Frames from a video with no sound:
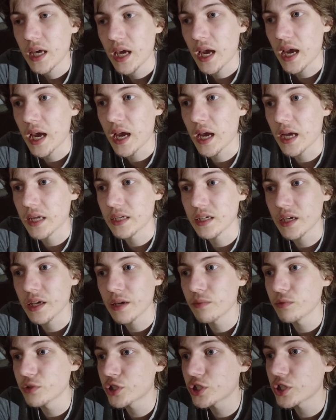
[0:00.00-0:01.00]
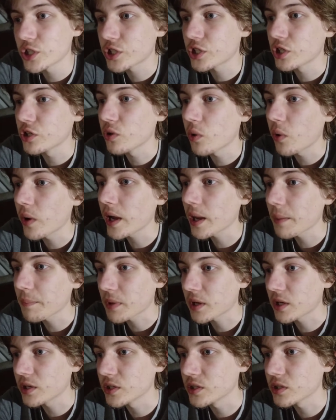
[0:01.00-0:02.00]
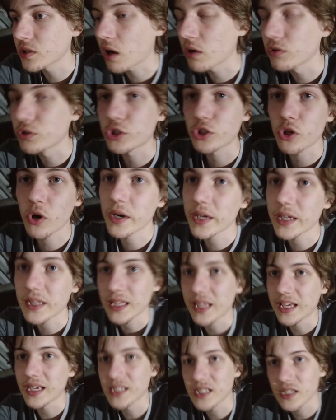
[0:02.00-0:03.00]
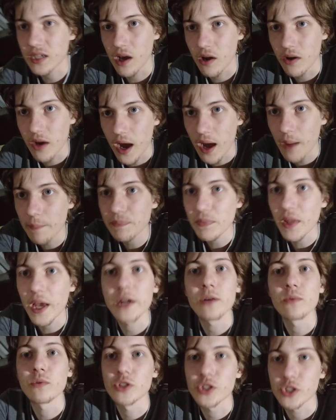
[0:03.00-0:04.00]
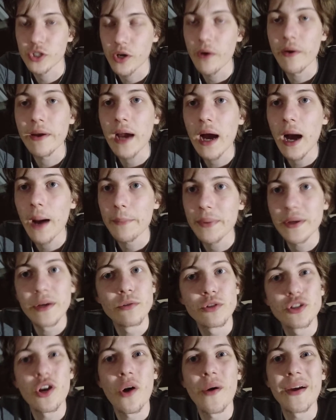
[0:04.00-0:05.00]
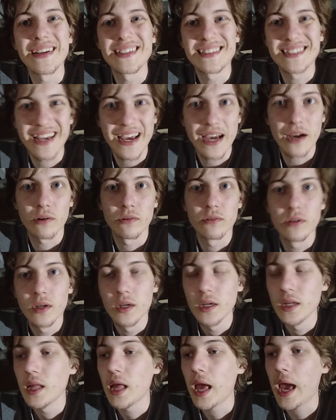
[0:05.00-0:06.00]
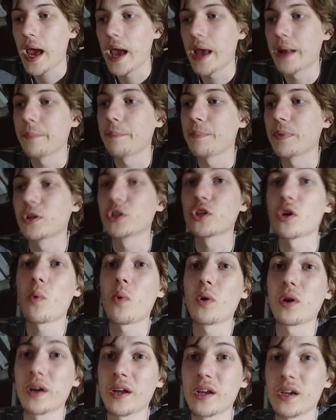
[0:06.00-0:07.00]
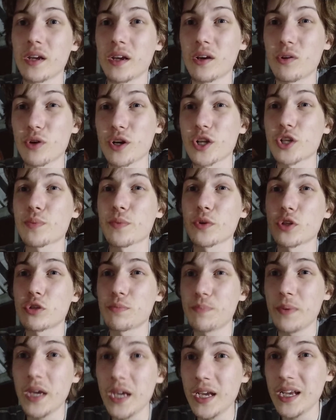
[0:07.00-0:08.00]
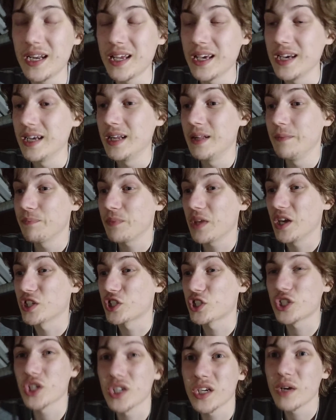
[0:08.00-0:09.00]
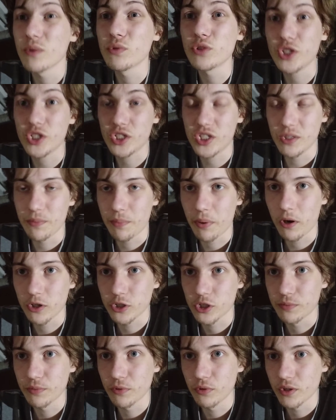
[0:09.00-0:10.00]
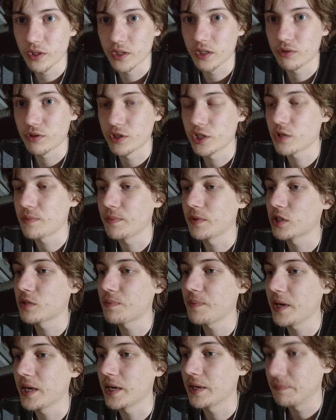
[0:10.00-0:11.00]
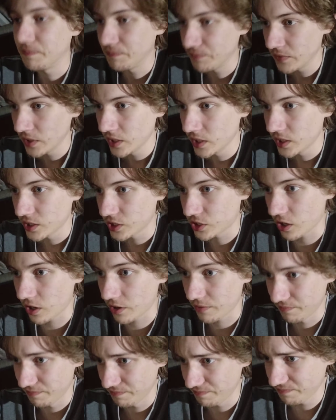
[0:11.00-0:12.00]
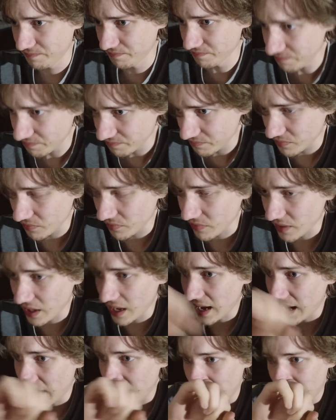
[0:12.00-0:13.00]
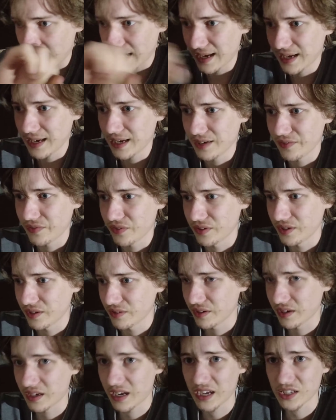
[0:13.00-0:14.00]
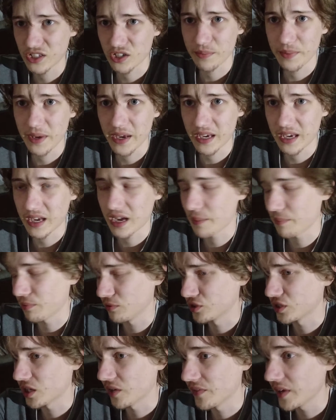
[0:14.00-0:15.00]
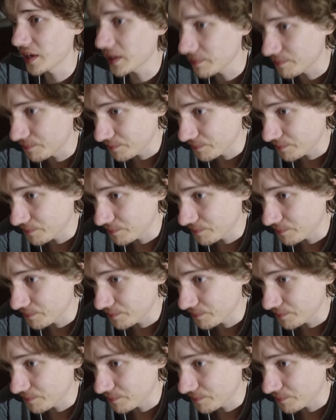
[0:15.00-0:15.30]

and it was just annoying because I was trying to get the gears to go up and it wasn't going up, it was going down. And because I want to increase my speed, it was just impossible to increase my speed. So, in case I'm hicking up or something,